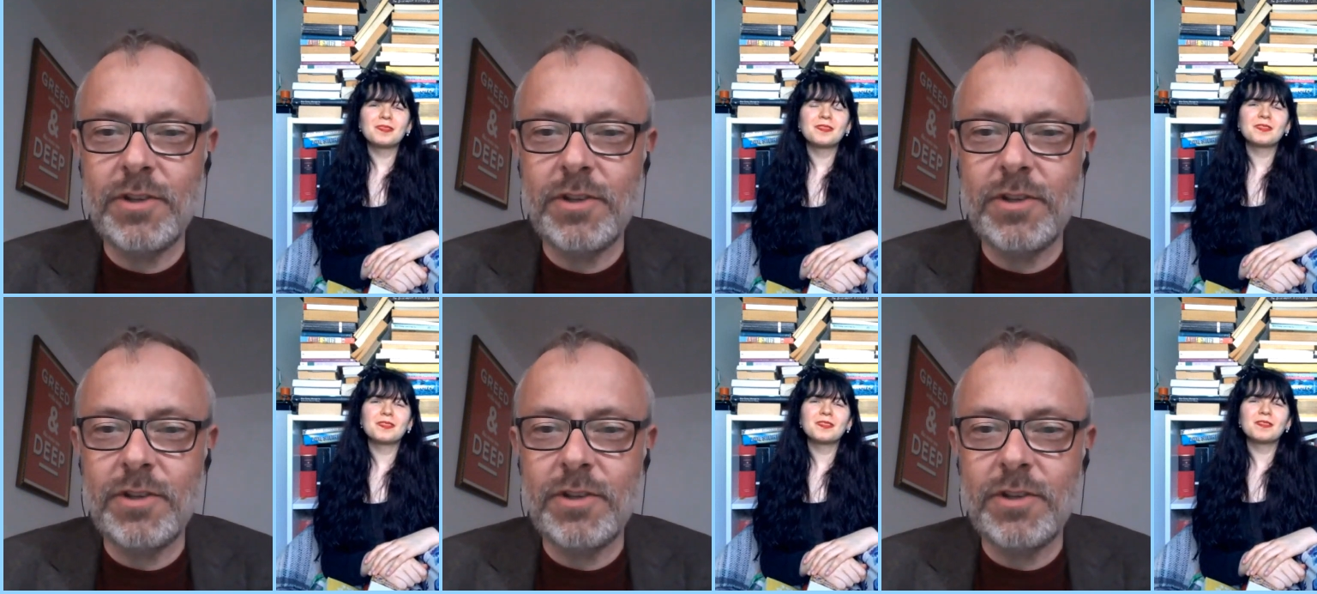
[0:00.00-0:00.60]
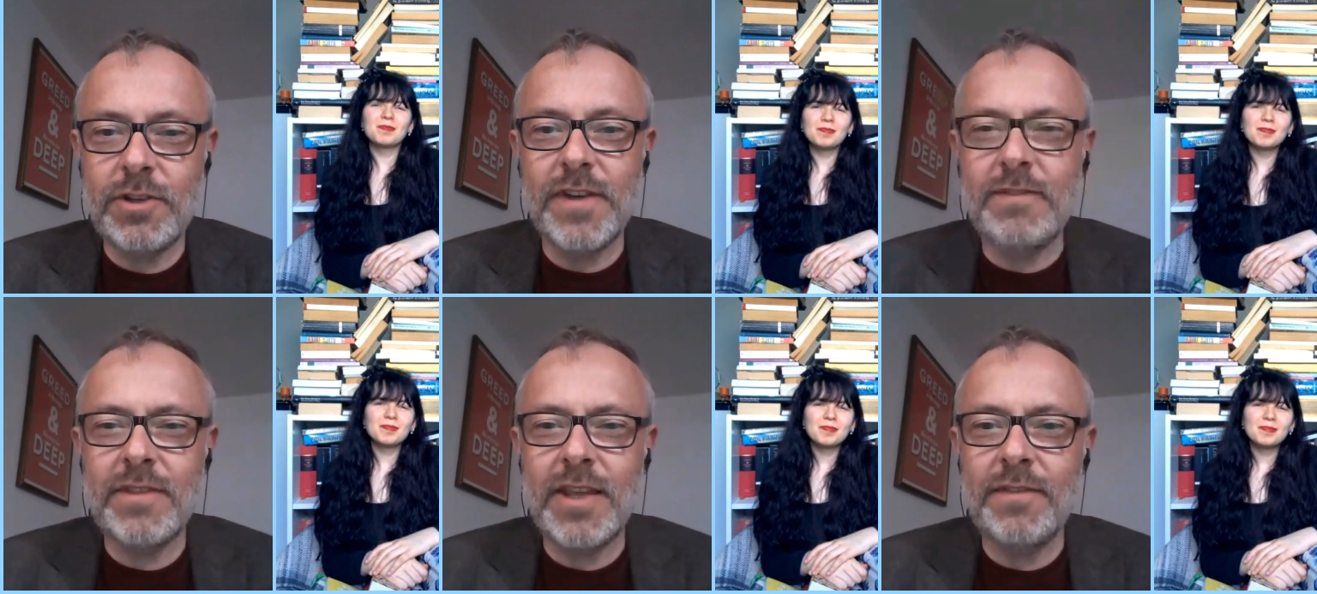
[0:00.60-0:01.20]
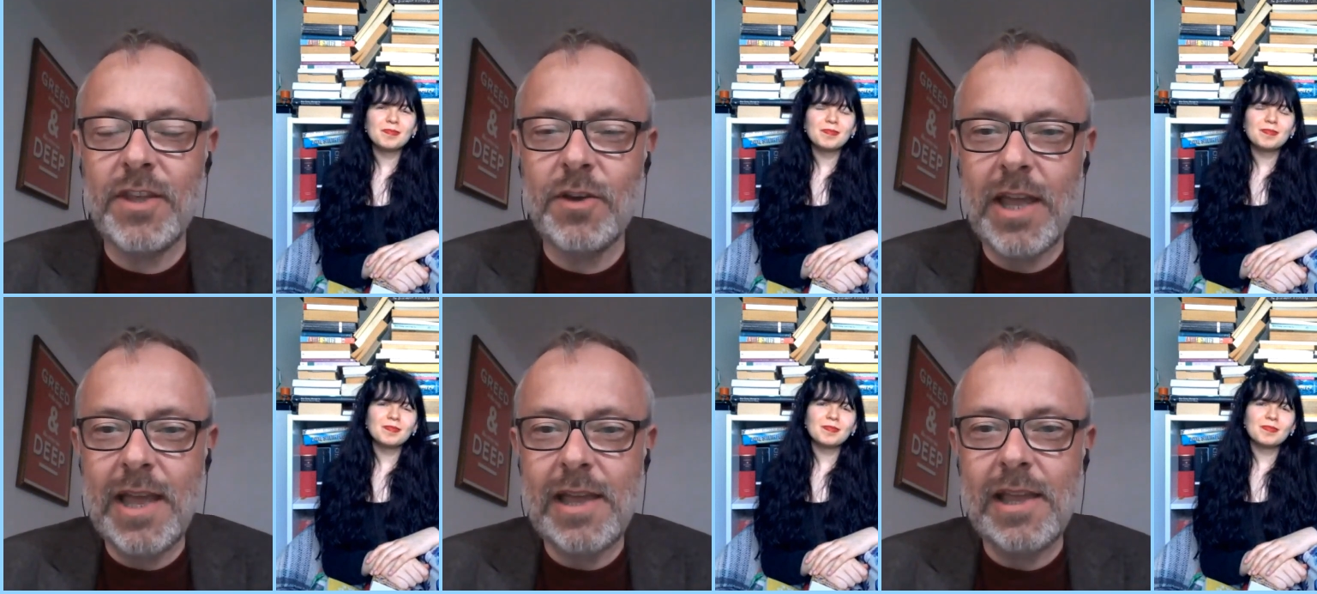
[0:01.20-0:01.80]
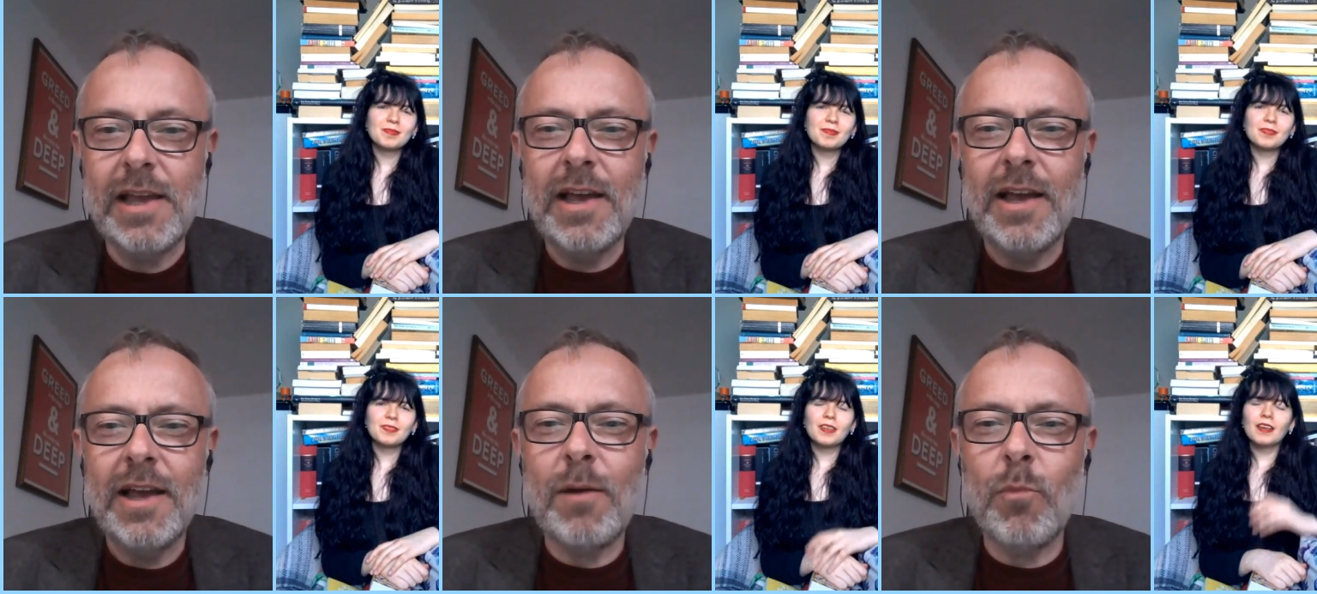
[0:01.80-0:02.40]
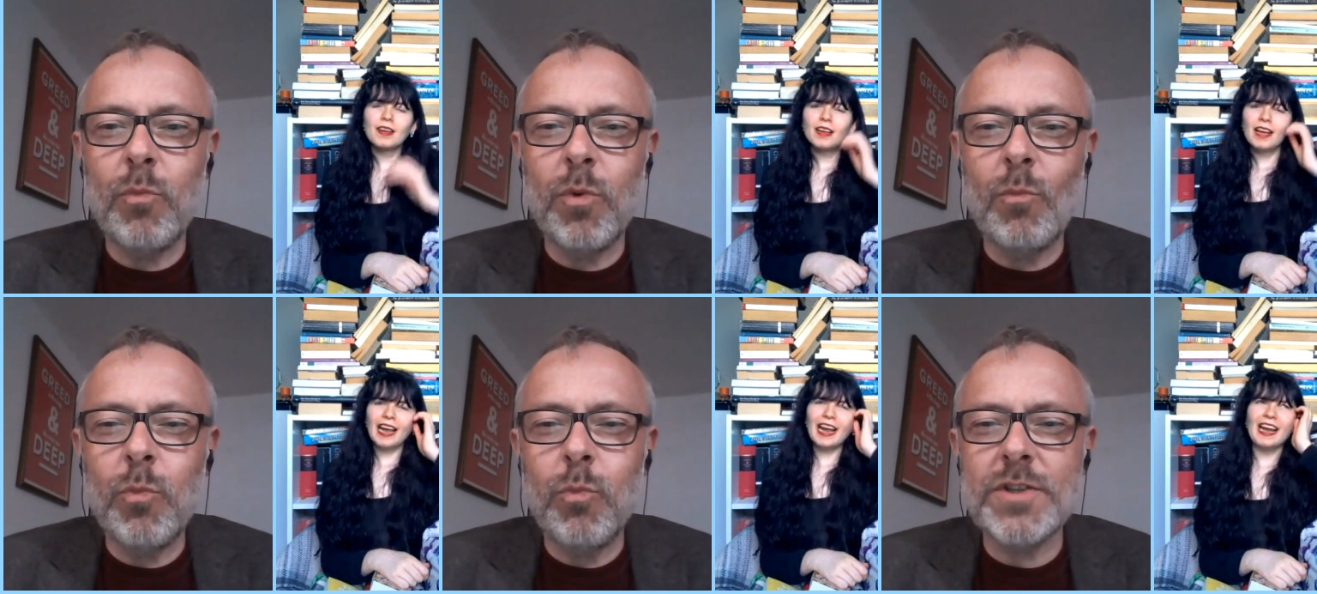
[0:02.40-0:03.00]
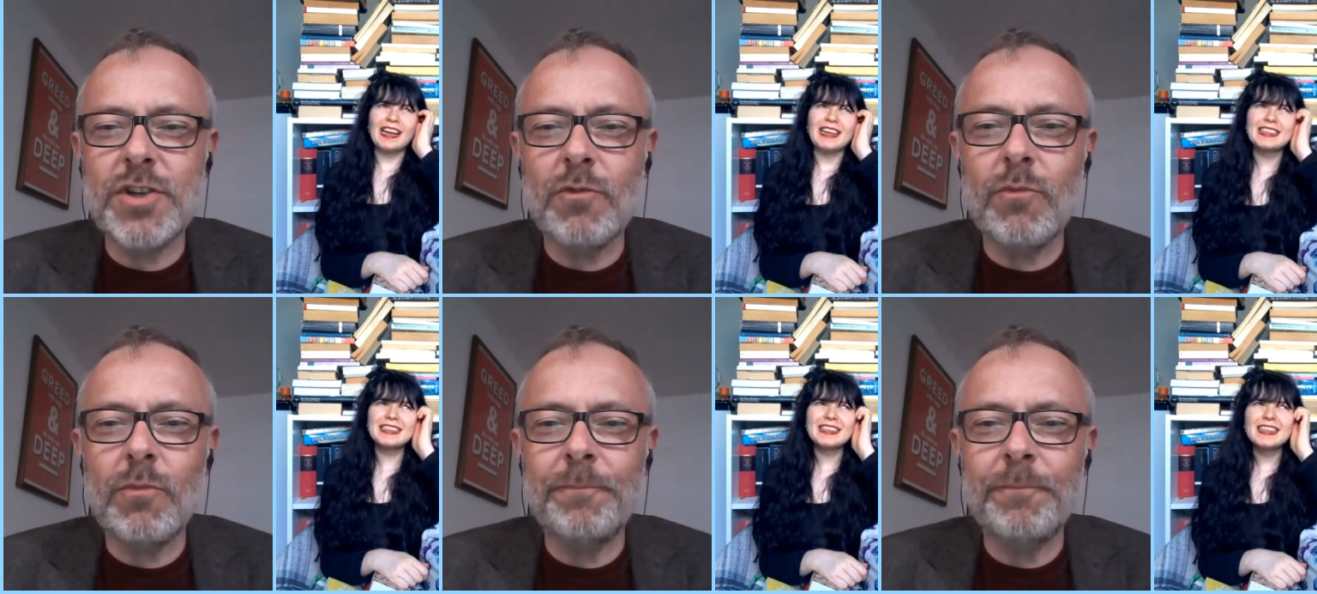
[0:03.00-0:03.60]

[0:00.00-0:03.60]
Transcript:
Speaker 1: you you live in in the UK. Uh, what's eh, your